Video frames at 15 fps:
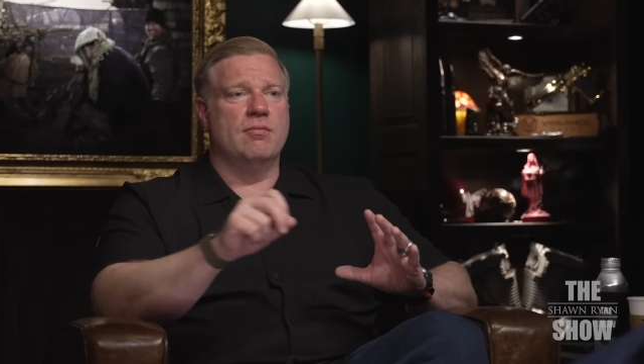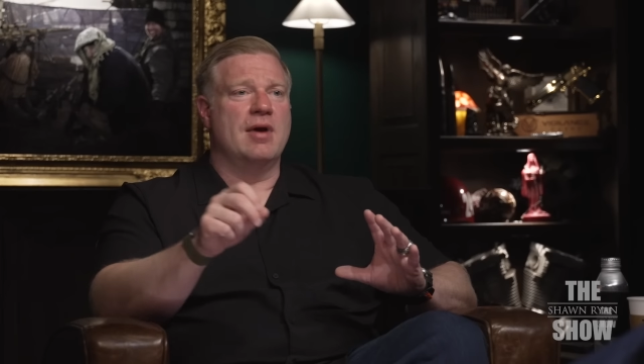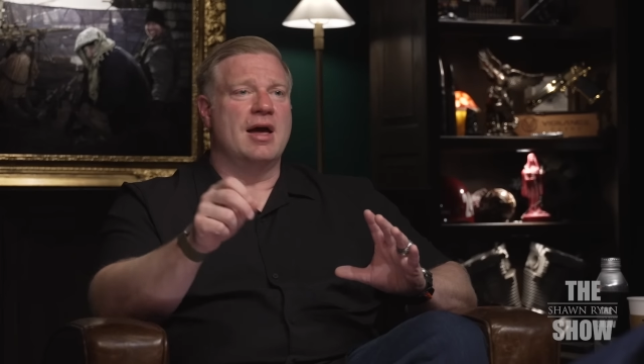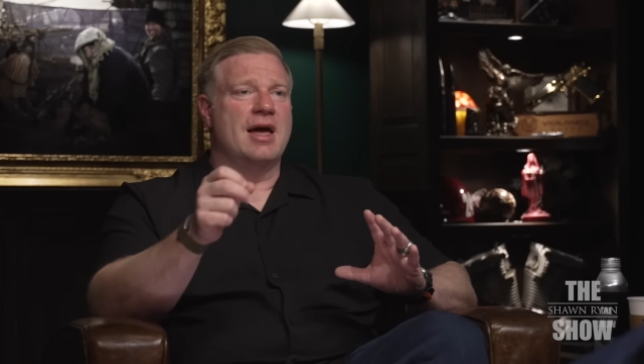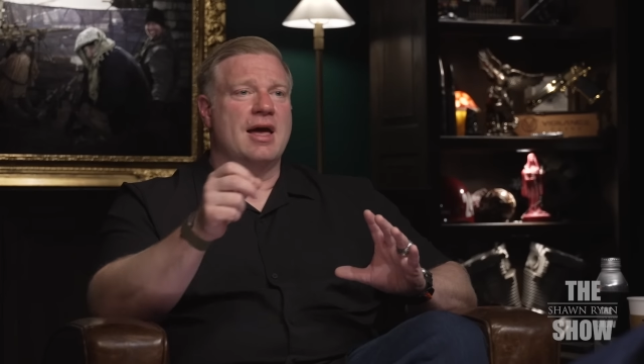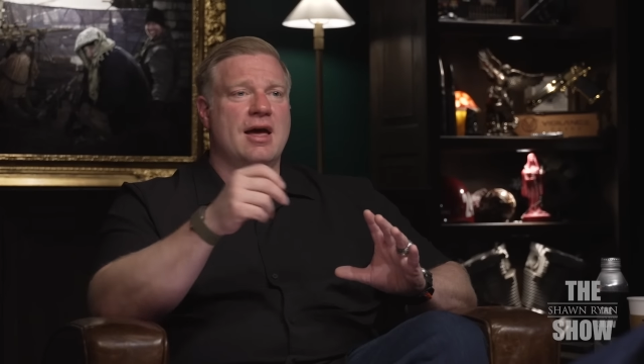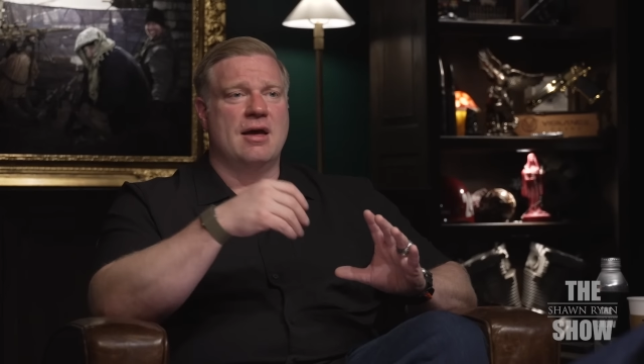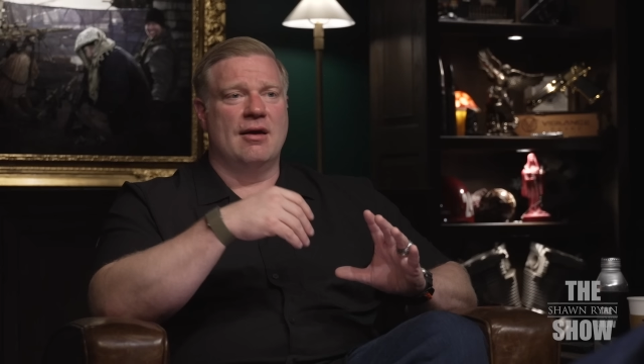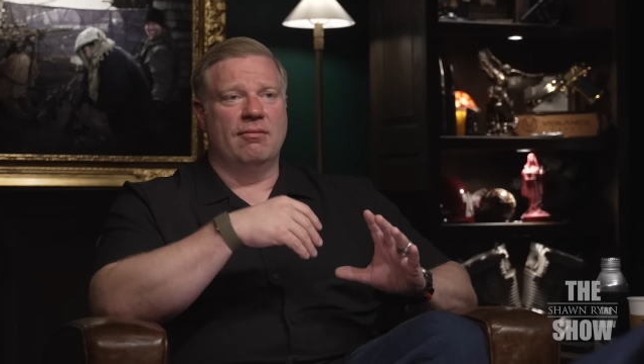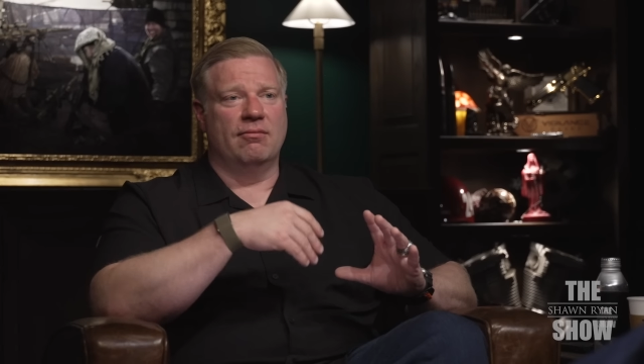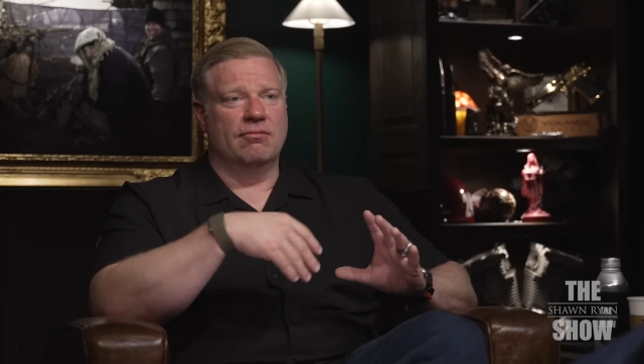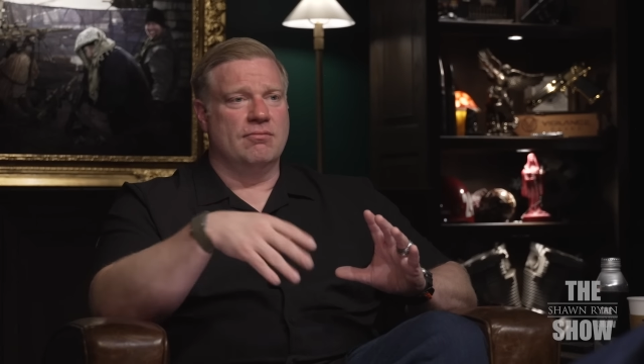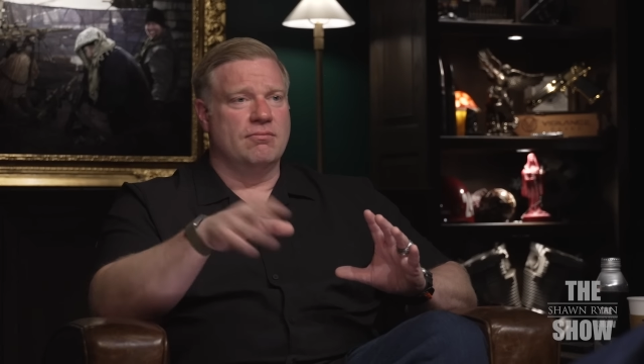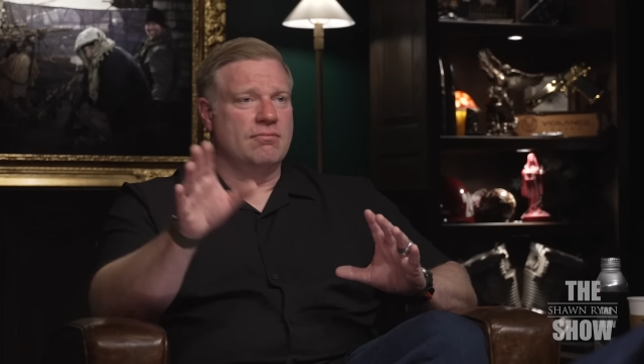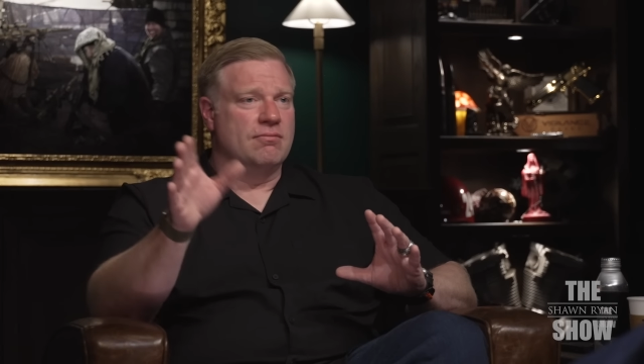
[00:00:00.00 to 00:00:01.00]

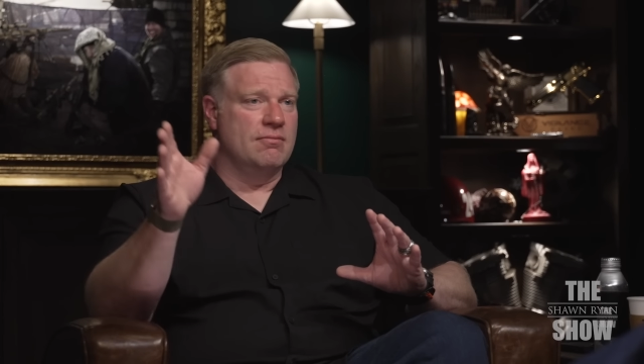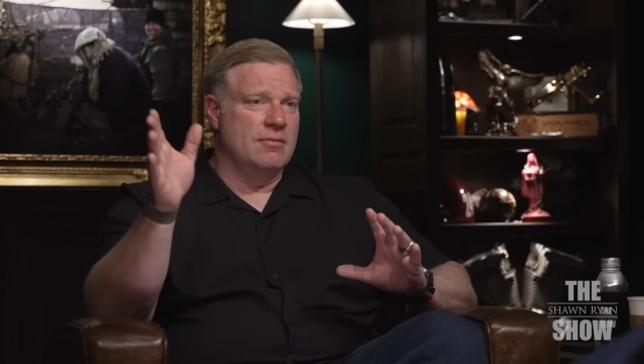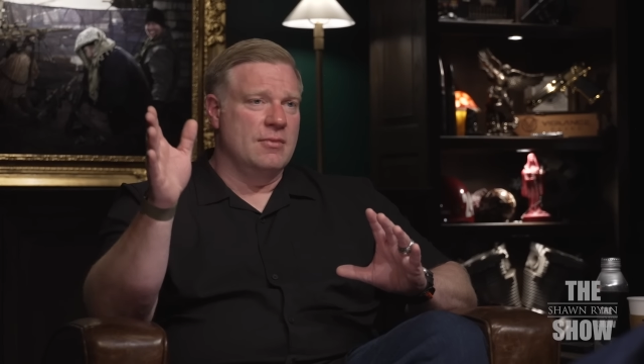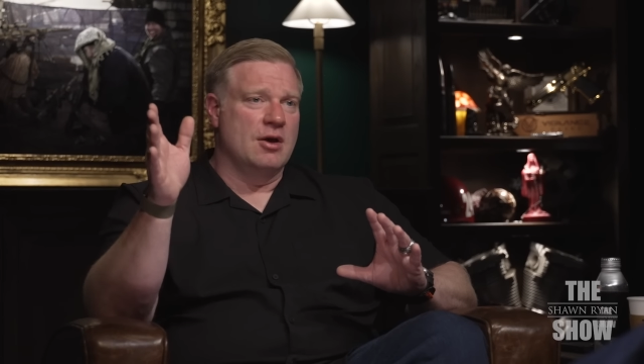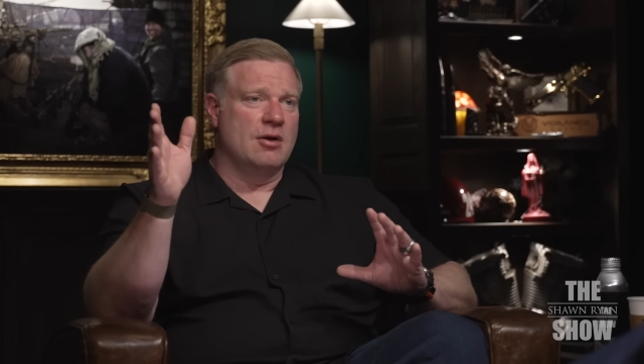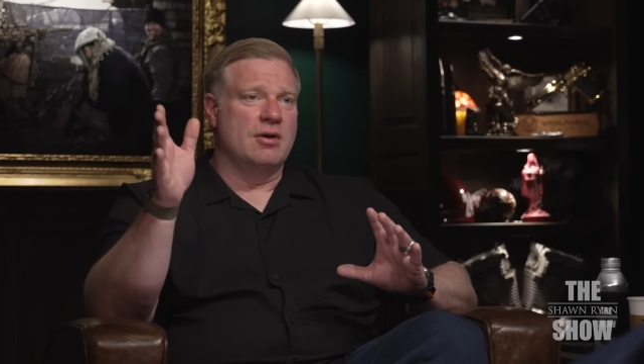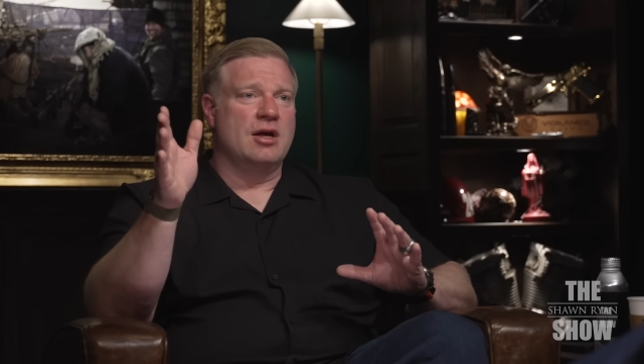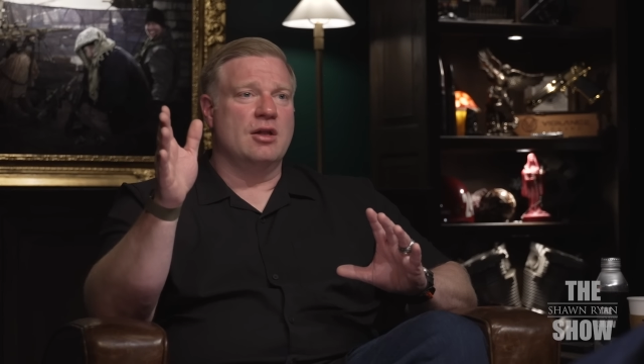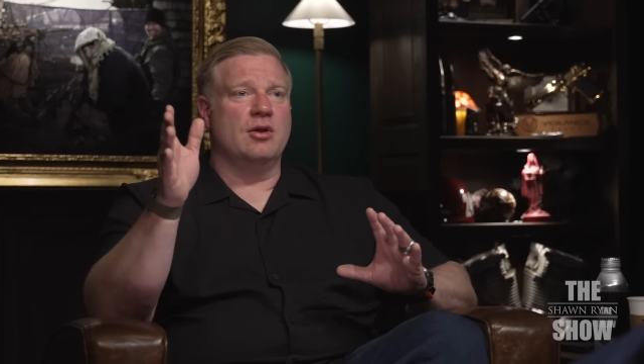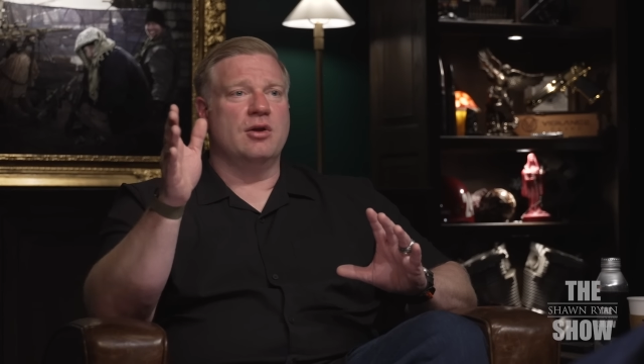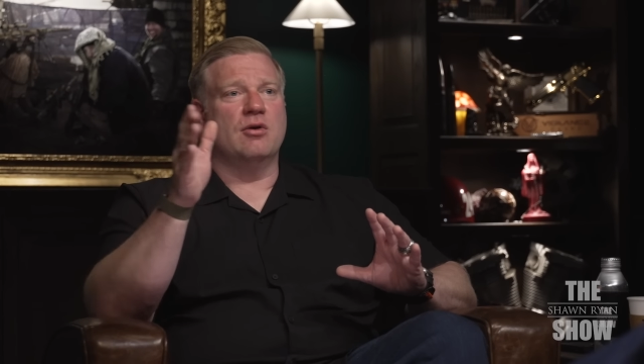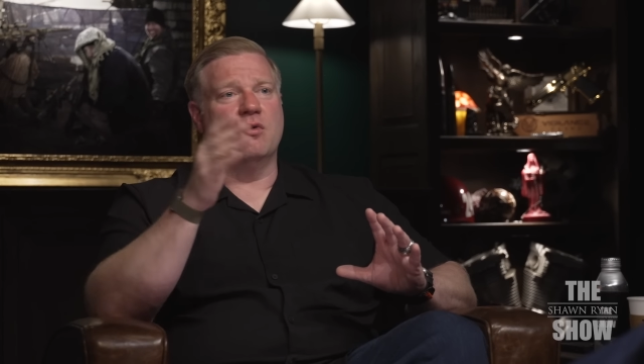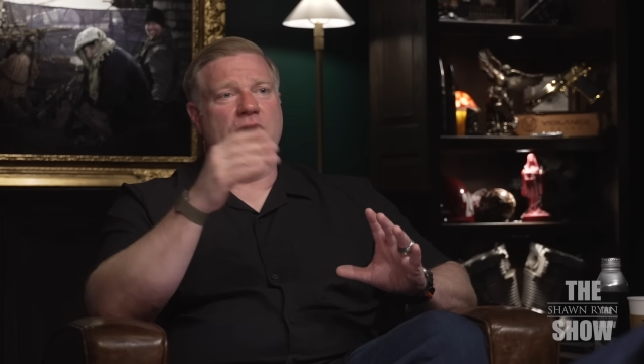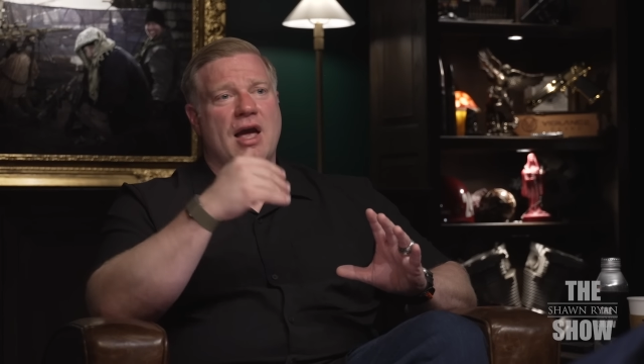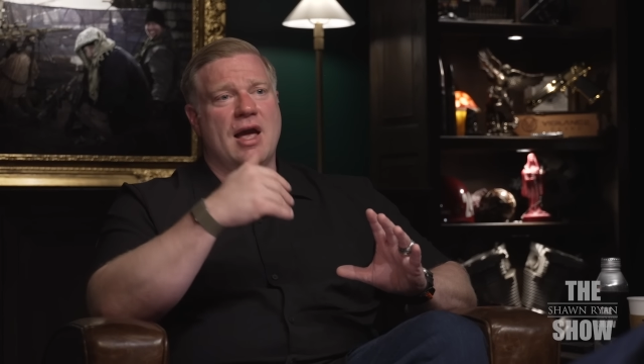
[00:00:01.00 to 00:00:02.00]
mayhem, you know,
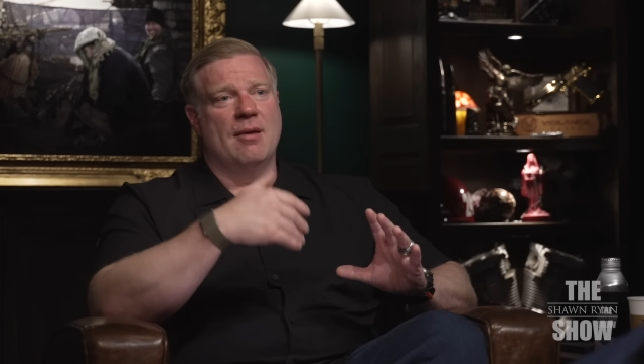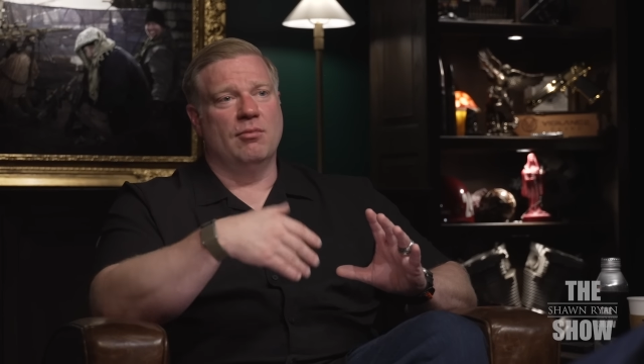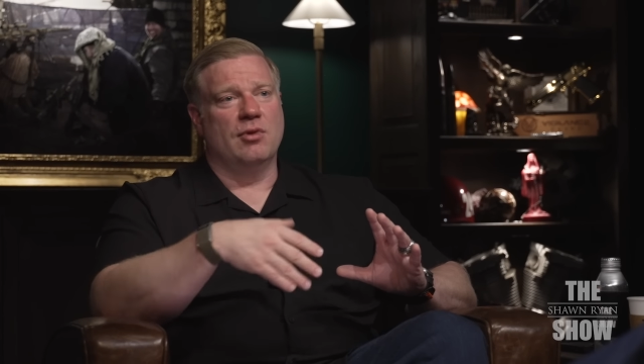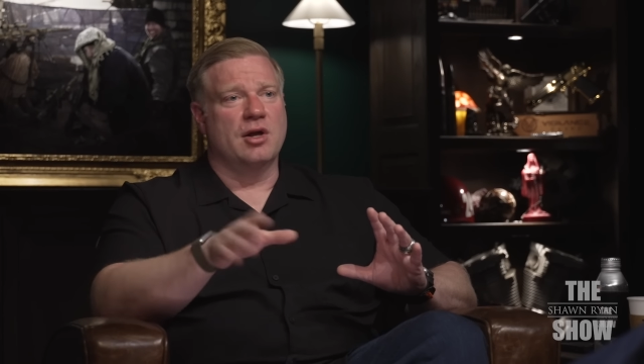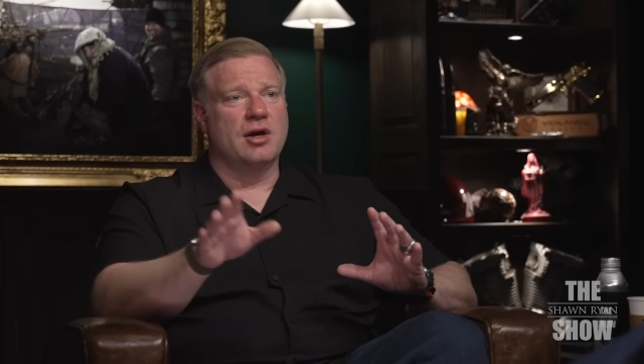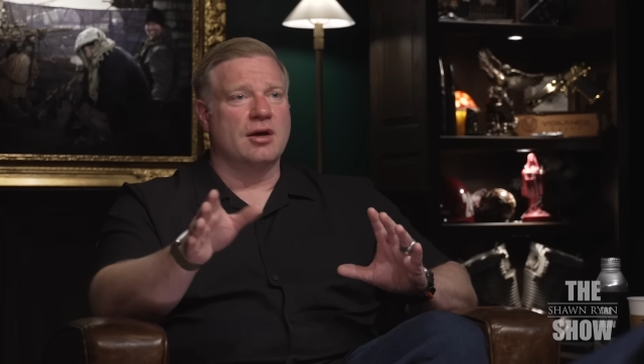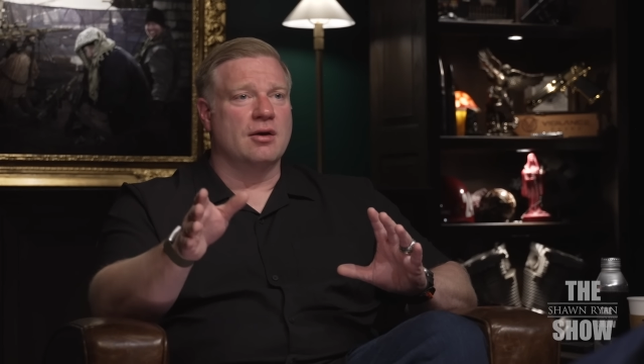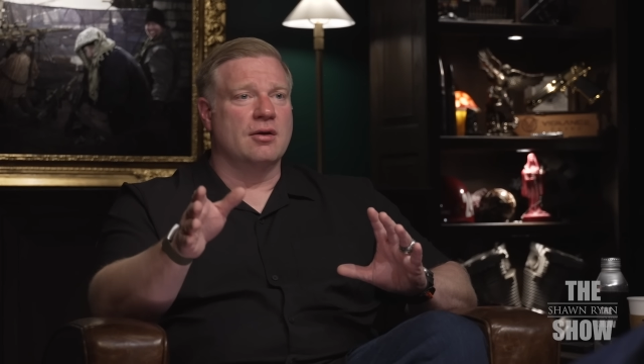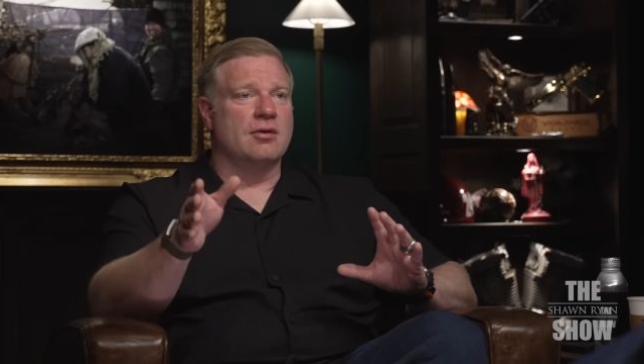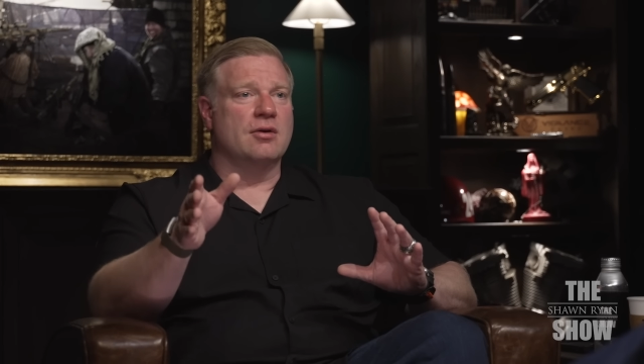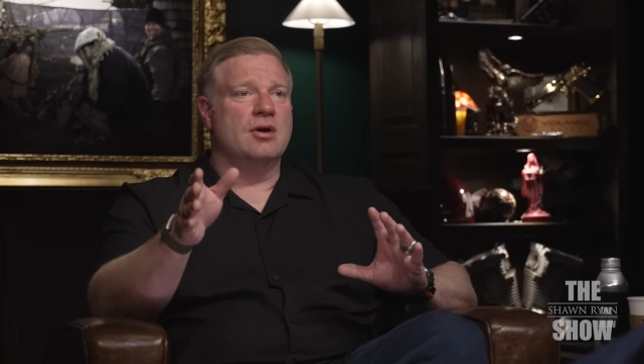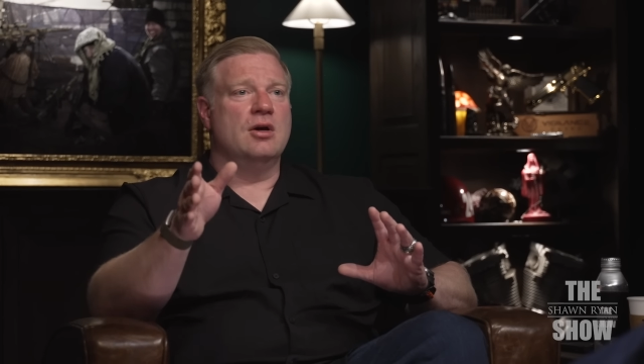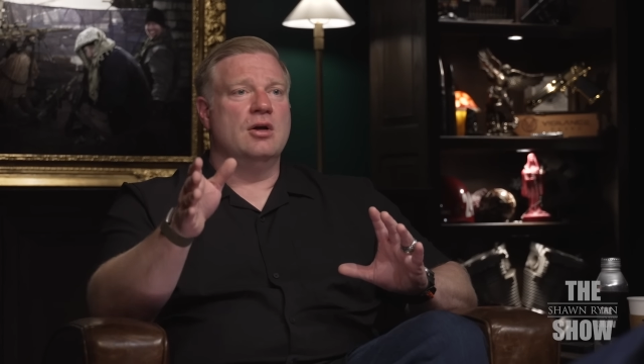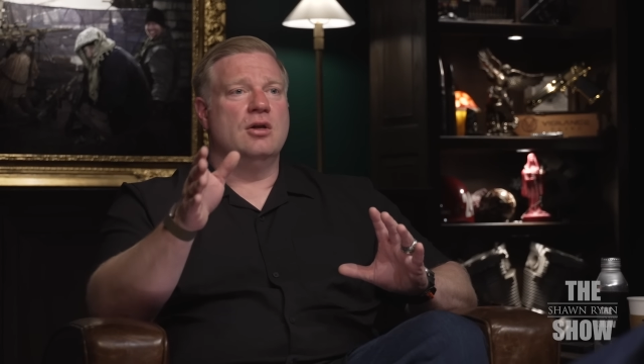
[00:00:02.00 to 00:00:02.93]
illegal gambling,